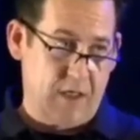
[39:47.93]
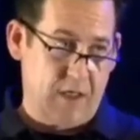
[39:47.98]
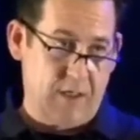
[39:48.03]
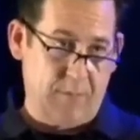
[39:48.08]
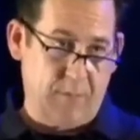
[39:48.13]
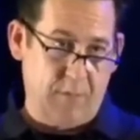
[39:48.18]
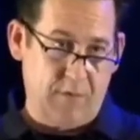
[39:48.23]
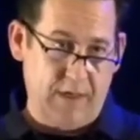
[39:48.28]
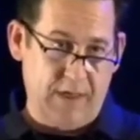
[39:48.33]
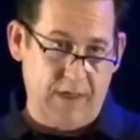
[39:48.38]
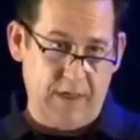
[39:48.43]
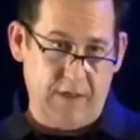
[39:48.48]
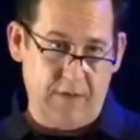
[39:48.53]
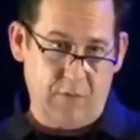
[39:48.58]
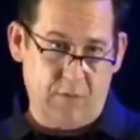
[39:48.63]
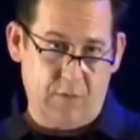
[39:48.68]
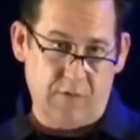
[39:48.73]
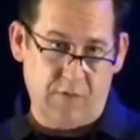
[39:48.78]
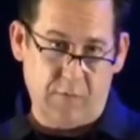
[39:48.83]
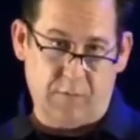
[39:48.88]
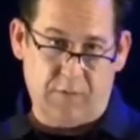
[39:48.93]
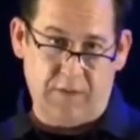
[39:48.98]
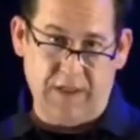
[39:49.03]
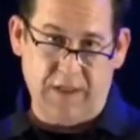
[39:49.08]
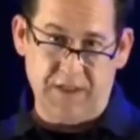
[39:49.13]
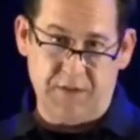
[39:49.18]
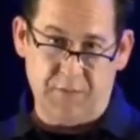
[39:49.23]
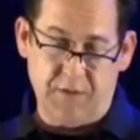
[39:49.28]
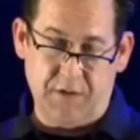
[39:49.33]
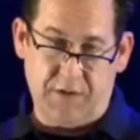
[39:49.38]
upgraded, or
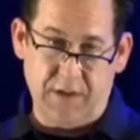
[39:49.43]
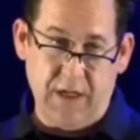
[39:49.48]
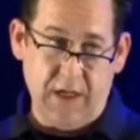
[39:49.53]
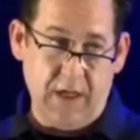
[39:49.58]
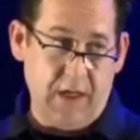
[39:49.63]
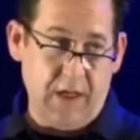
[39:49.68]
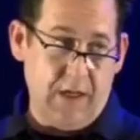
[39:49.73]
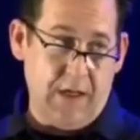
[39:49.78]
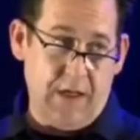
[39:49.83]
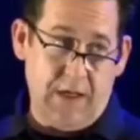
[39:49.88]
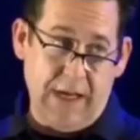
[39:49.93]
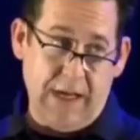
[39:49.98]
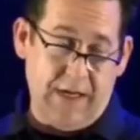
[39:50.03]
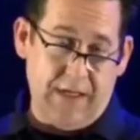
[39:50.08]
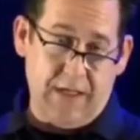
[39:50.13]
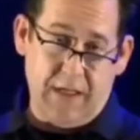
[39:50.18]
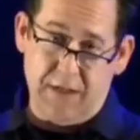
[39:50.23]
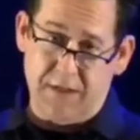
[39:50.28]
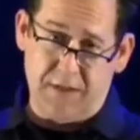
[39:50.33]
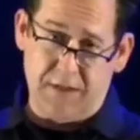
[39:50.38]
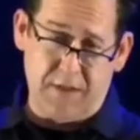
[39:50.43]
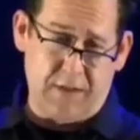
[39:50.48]
replaced with any